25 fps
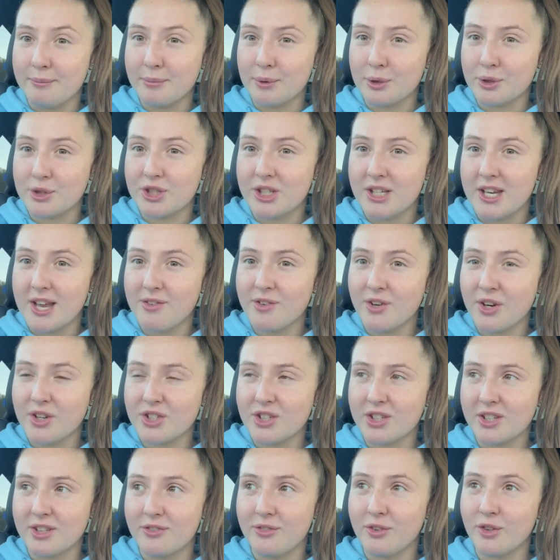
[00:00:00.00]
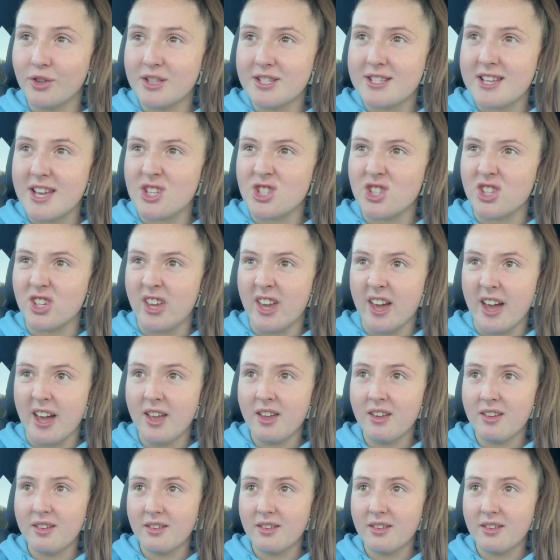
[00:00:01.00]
But she never actually fully said yeah.